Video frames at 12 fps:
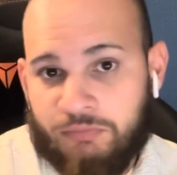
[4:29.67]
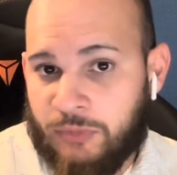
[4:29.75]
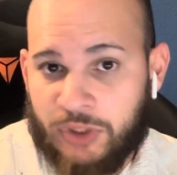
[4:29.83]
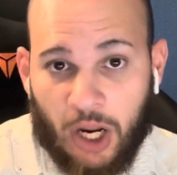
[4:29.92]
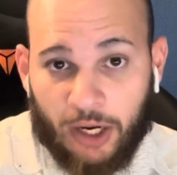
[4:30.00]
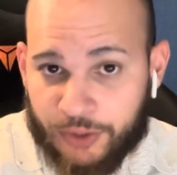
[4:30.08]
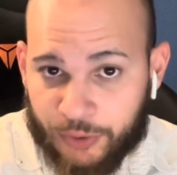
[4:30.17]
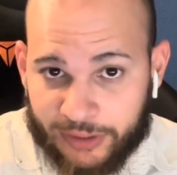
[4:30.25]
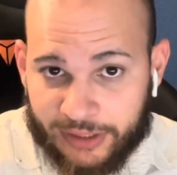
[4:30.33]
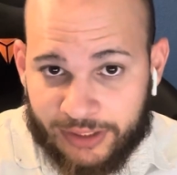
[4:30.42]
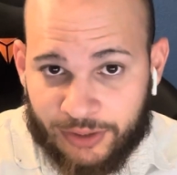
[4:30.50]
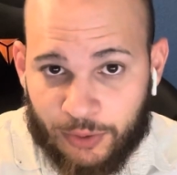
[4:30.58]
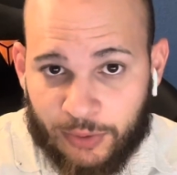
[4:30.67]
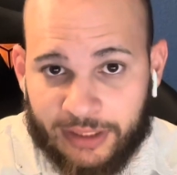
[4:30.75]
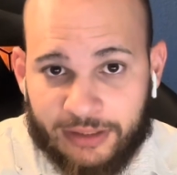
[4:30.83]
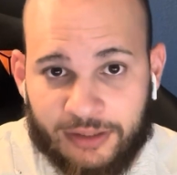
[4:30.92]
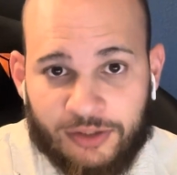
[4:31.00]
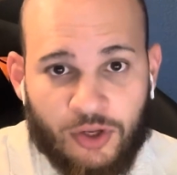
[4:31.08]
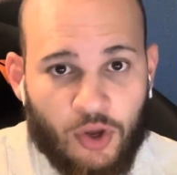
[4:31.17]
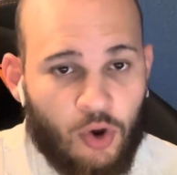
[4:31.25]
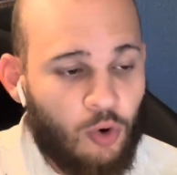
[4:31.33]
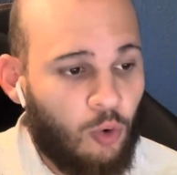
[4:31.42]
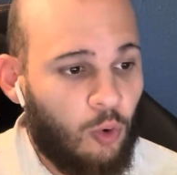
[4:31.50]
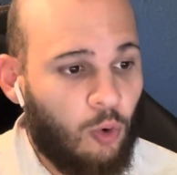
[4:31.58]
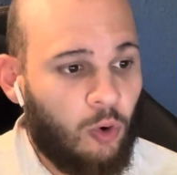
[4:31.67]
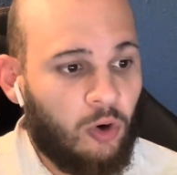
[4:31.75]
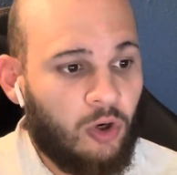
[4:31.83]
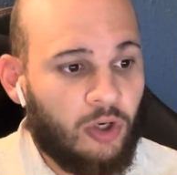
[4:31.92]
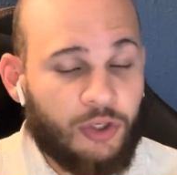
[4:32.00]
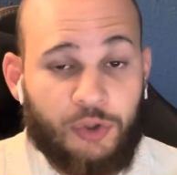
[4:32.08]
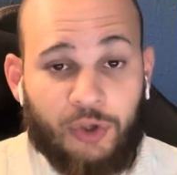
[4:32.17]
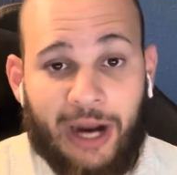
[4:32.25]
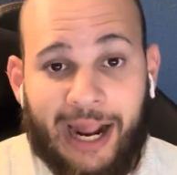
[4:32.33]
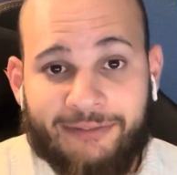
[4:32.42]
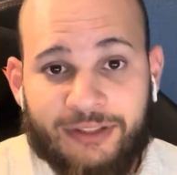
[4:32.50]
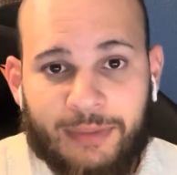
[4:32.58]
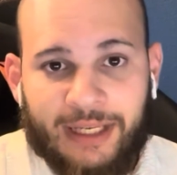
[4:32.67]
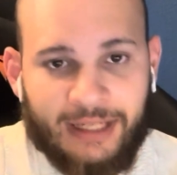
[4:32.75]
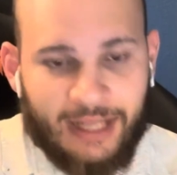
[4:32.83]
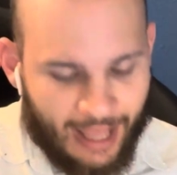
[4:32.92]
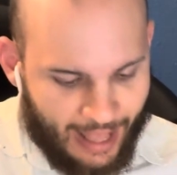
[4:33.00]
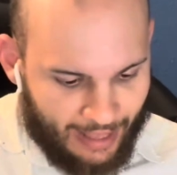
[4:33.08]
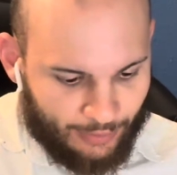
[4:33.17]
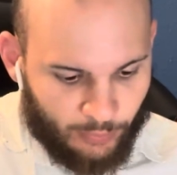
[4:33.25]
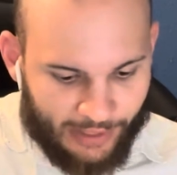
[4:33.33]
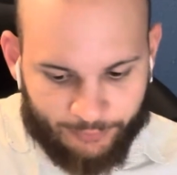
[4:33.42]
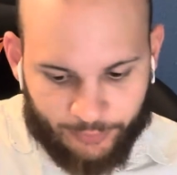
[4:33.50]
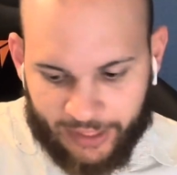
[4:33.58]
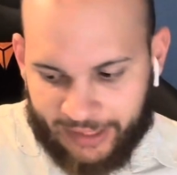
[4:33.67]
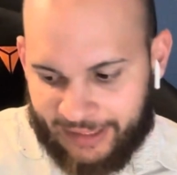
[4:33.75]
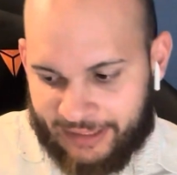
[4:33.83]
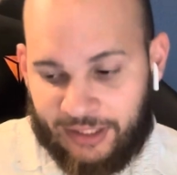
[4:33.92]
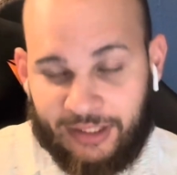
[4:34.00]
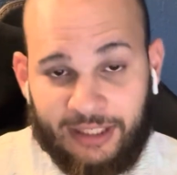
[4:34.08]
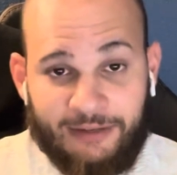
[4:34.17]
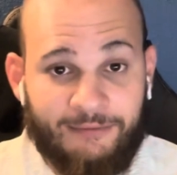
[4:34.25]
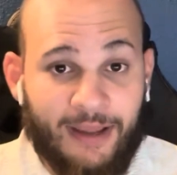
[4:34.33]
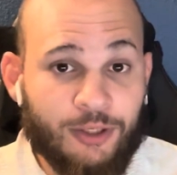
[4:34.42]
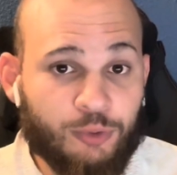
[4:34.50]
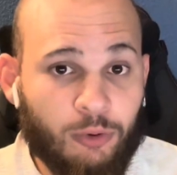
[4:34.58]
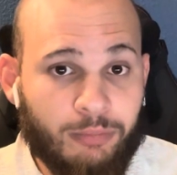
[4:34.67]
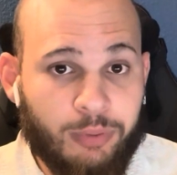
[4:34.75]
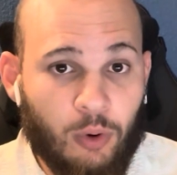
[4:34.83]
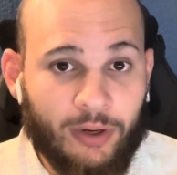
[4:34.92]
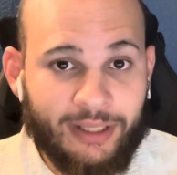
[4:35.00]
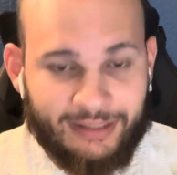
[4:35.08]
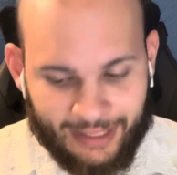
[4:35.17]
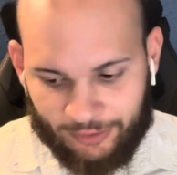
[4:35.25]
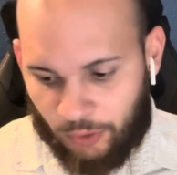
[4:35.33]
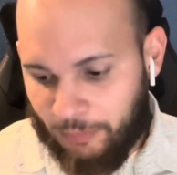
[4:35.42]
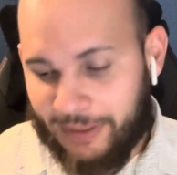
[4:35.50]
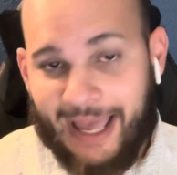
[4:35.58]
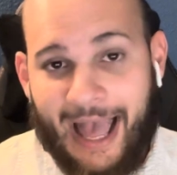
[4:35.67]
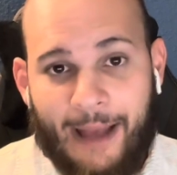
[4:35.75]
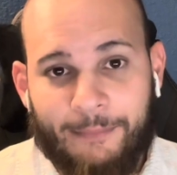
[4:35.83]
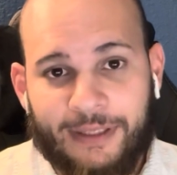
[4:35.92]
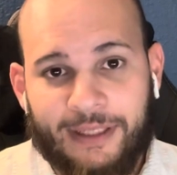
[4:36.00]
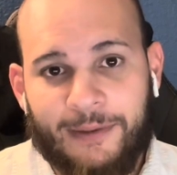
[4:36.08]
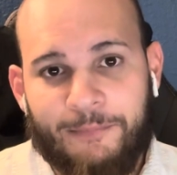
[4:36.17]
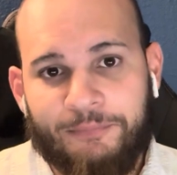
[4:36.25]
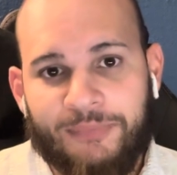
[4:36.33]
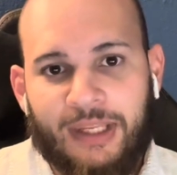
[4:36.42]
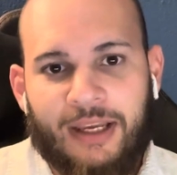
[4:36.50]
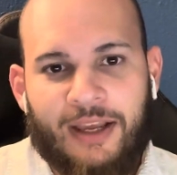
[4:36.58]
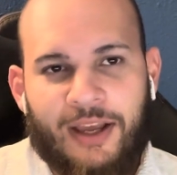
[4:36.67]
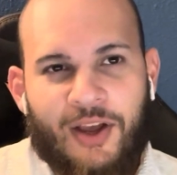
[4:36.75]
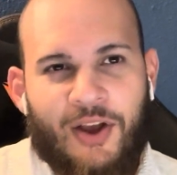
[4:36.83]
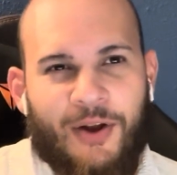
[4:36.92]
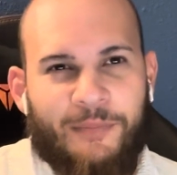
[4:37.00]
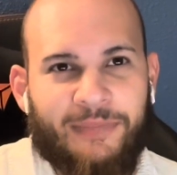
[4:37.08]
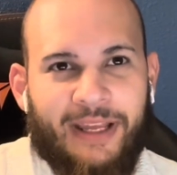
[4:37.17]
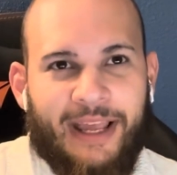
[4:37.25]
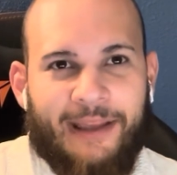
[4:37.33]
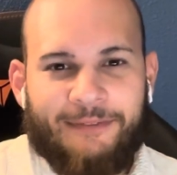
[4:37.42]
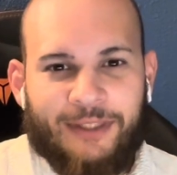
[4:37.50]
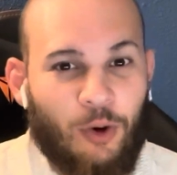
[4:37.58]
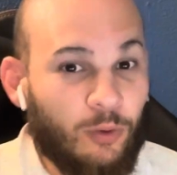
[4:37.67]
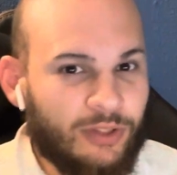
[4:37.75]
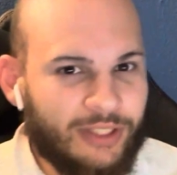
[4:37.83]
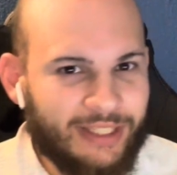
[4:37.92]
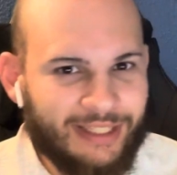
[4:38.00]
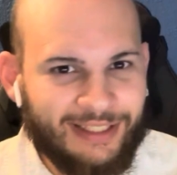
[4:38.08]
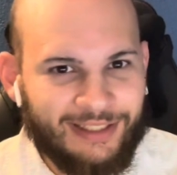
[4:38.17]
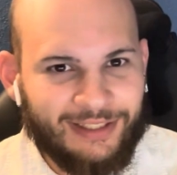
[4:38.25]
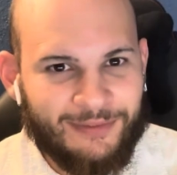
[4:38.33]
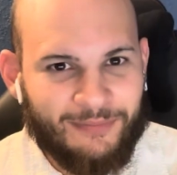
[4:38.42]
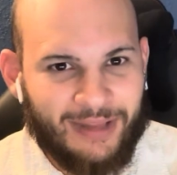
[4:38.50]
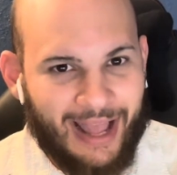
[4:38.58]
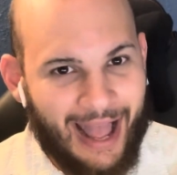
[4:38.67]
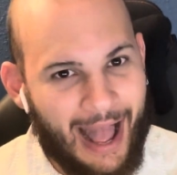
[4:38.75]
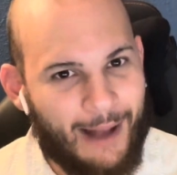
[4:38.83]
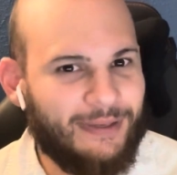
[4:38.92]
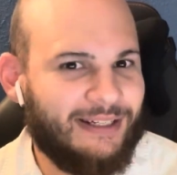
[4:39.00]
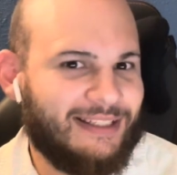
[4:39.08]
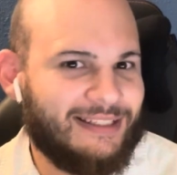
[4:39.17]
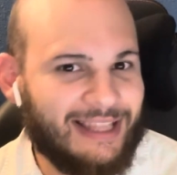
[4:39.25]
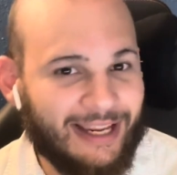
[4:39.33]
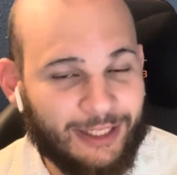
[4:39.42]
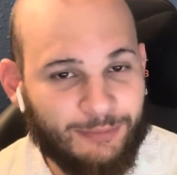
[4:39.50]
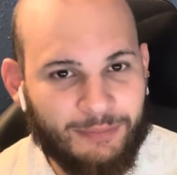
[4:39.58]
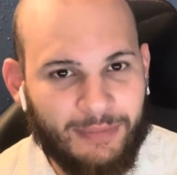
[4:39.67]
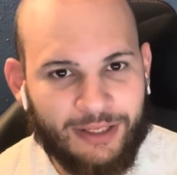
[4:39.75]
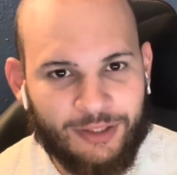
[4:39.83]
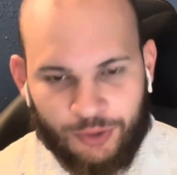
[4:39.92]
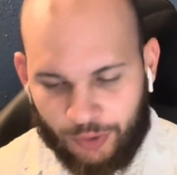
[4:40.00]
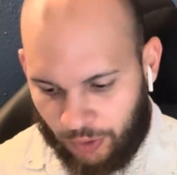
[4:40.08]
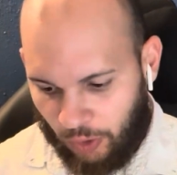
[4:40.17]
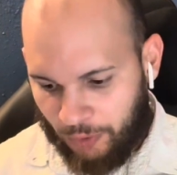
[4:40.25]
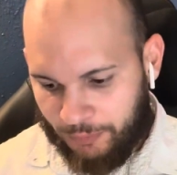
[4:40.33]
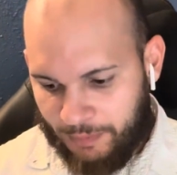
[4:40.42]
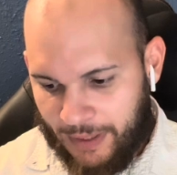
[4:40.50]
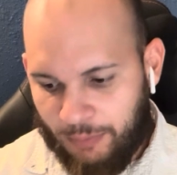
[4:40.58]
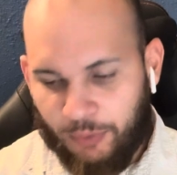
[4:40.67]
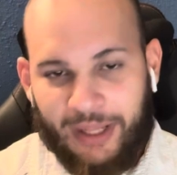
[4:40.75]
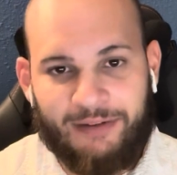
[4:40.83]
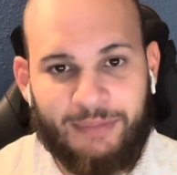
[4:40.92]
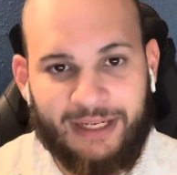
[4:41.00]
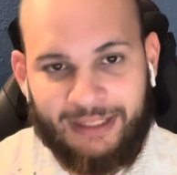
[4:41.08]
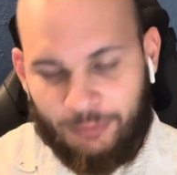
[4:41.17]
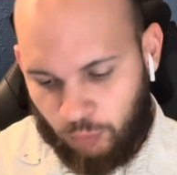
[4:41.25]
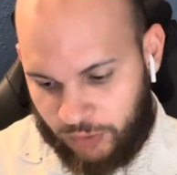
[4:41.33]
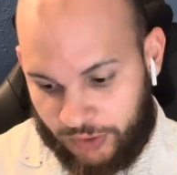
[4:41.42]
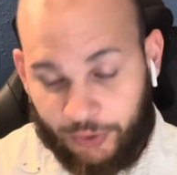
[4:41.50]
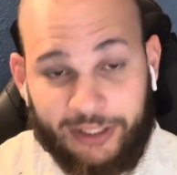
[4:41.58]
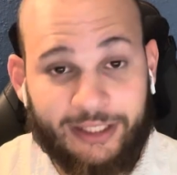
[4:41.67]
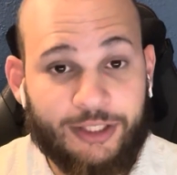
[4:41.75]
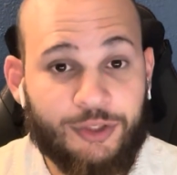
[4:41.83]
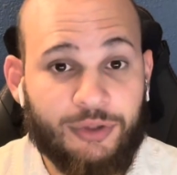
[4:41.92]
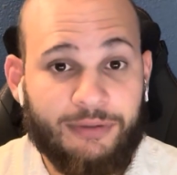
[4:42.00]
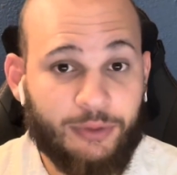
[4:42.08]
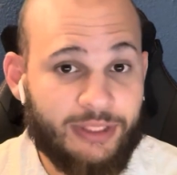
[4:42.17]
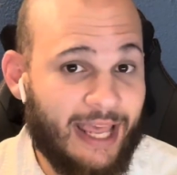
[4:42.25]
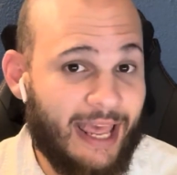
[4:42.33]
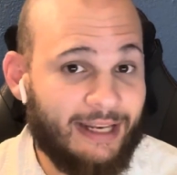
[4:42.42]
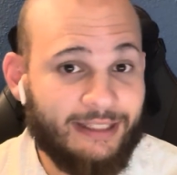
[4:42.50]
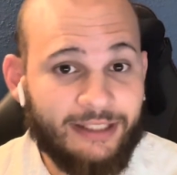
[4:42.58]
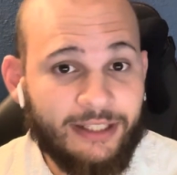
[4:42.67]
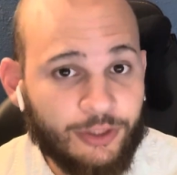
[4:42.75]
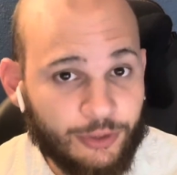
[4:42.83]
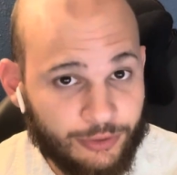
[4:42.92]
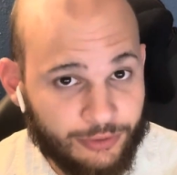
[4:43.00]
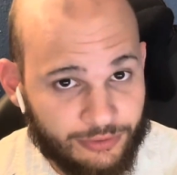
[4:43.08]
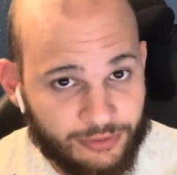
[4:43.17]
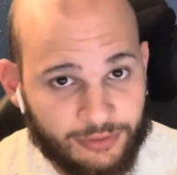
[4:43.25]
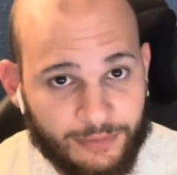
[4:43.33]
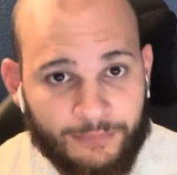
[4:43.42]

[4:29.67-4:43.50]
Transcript: doctorate students or craftsmen, and whenever they get to the eventual point, then they'll be happy. If the only happiness that can be measured are people that have been in certain industry for 10 years,